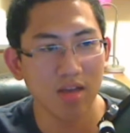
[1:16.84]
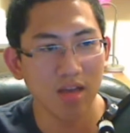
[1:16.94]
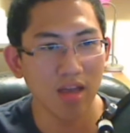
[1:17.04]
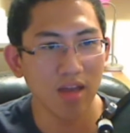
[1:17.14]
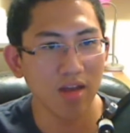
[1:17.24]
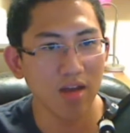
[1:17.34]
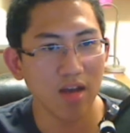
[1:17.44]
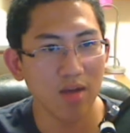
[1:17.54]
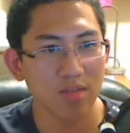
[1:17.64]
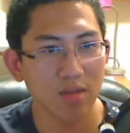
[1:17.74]
and
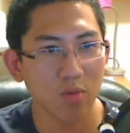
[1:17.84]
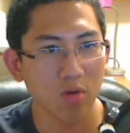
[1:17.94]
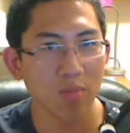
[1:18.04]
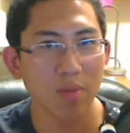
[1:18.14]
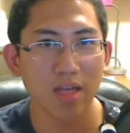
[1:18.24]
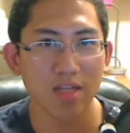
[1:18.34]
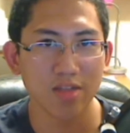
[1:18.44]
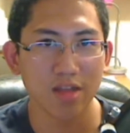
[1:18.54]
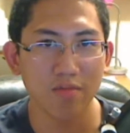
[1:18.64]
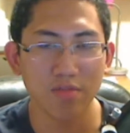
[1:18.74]
I was on Morgan Page
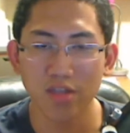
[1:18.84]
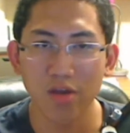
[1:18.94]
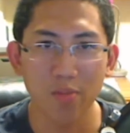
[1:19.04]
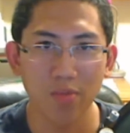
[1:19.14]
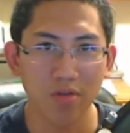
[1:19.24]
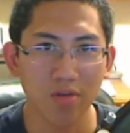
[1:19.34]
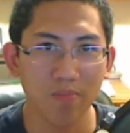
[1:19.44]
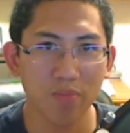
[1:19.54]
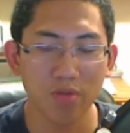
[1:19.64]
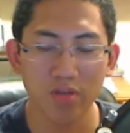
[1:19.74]
Loves Tumblr,
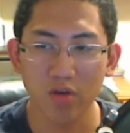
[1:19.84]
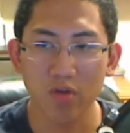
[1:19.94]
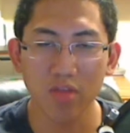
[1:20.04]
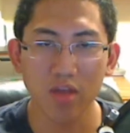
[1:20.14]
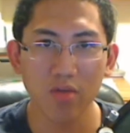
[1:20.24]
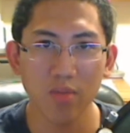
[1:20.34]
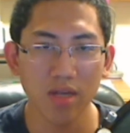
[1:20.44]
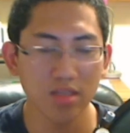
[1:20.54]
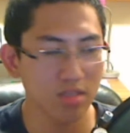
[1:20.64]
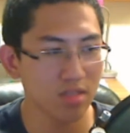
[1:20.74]
which is Over the
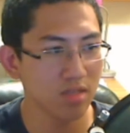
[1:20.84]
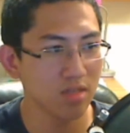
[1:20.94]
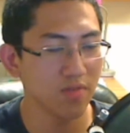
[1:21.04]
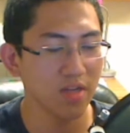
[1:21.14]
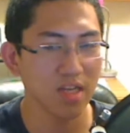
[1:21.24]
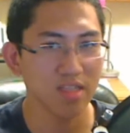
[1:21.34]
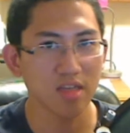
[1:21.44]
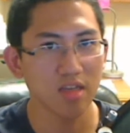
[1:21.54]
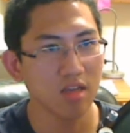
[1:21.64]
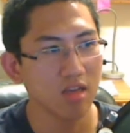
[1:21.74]
Underpass. It's
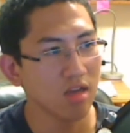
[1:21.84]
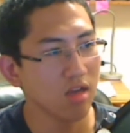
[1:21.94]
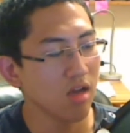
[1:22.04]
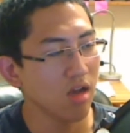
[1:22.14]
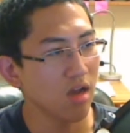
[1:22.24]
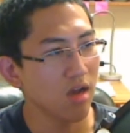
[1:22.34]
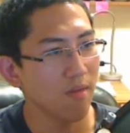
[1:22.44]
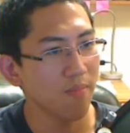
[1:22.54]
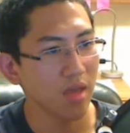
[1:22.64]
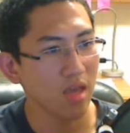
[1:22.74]
fantastic.
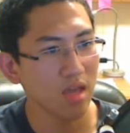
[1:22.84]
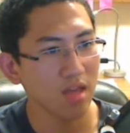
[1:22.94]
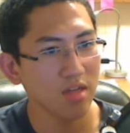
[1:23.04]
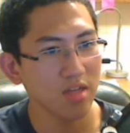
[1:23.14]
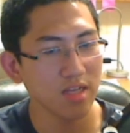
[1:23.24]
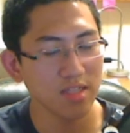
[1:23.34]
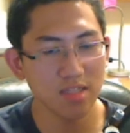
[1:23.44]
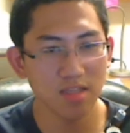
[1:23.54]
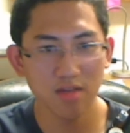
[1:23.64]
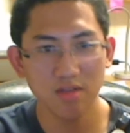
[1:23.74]
And she has
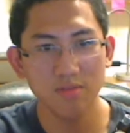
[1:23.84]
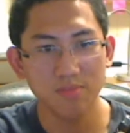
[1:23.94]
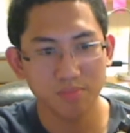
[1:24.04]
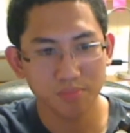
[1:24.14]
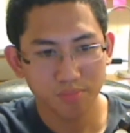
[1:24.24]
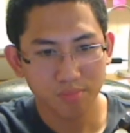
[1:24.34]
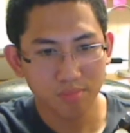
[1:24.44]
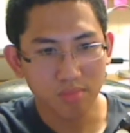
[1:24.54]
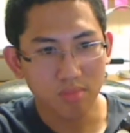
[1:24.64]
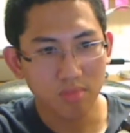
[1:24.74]
this little
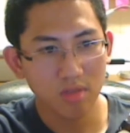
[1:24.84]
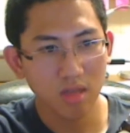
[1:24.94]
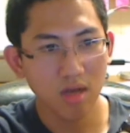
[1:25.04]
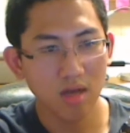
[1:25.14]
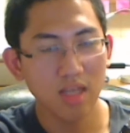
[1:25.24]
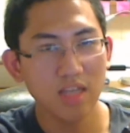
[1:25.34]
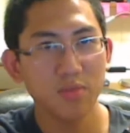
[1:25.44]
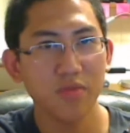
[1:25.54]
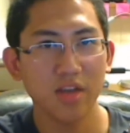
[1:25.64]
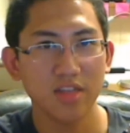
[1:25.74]
last
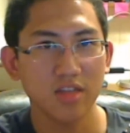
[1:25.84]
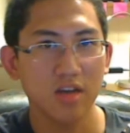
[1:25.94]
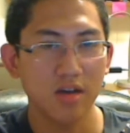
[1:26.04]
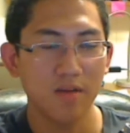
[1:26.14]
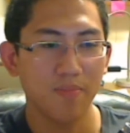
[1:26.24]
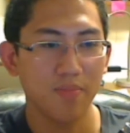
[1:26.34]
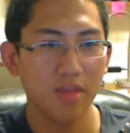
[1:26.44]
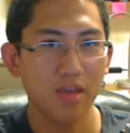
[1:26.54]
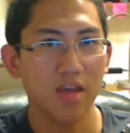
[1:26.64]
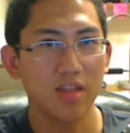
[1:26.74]
movie I saw
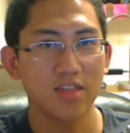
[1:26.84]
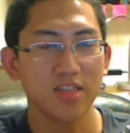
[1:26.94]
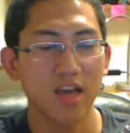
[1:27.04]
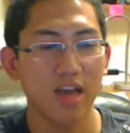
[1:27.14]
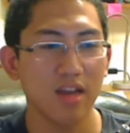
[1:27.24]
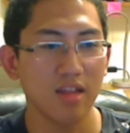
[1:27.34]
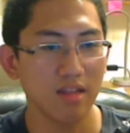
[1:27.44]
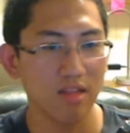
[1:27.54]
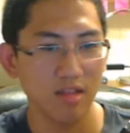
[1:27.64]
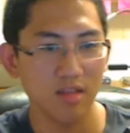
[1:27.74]
thing on the side,
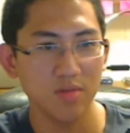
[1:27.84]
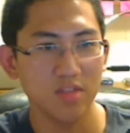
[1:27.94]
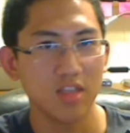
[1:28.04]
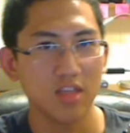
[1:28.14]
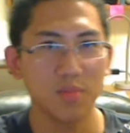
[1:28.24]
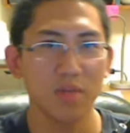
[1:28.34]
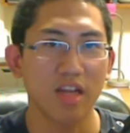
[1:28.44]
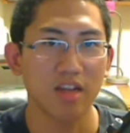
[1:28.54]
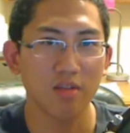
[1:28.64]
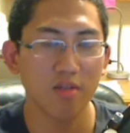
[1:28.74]
and it was The
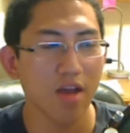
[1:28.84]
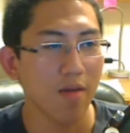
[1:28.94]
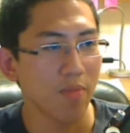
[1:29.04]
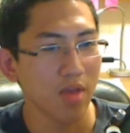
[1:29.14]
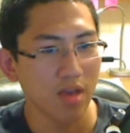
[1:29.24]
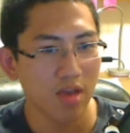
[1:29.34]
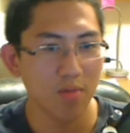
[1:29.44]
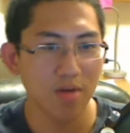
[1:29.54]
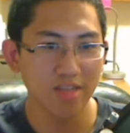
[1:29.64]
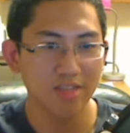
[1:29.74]
Spectacular Now. And
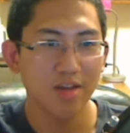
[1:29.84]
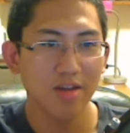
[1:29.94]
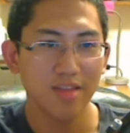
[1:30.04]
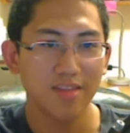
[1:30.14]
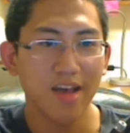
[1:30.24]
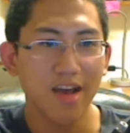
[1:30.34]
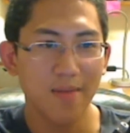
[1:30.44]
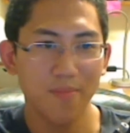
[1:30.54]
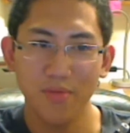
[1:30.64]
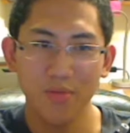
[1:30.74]
what I saw at the
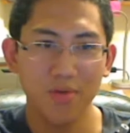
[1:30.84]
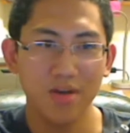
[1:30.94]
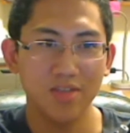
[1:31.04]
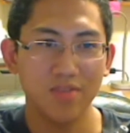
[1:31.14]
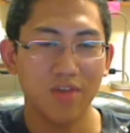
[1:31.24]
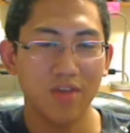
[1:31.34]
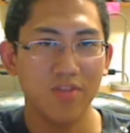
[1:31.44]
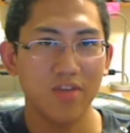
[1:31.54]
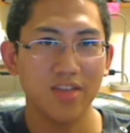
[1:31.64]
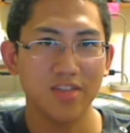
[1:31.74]
top was
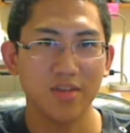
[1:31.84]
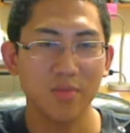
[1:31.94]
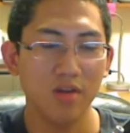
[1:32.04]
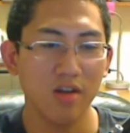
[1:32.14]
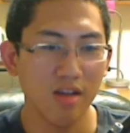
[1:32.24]
500 Days of Summer,